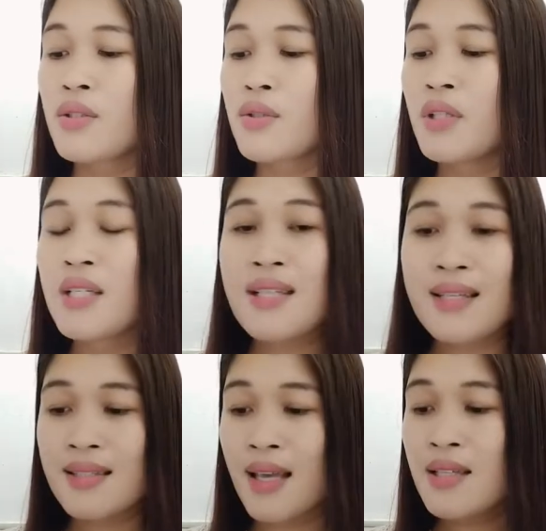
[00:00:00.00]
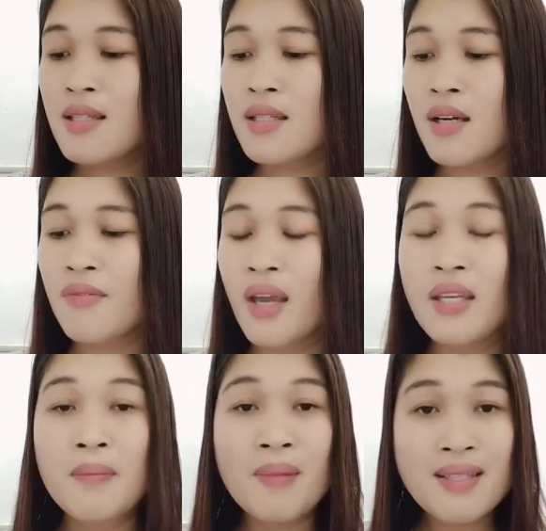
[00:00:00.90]
to the success of
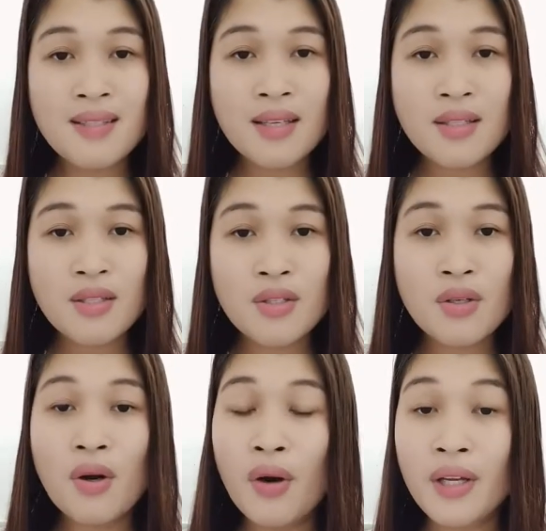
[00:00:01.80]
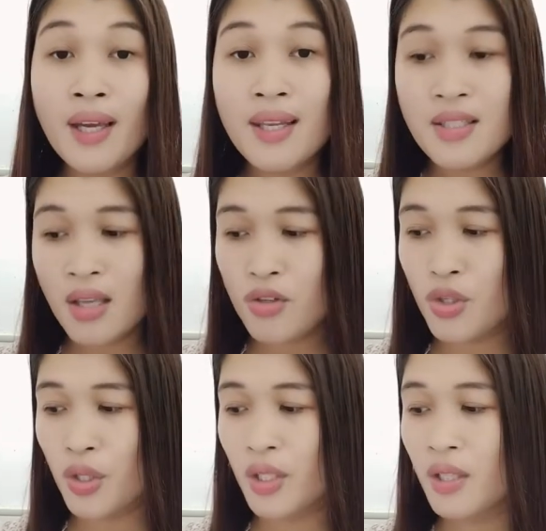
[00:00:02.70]
any business or
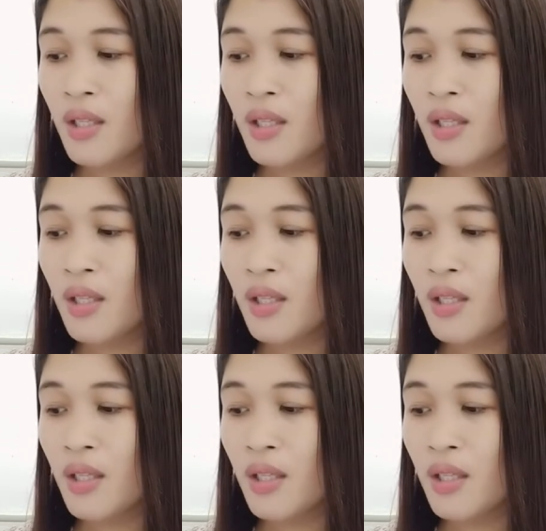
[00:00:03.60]
organization.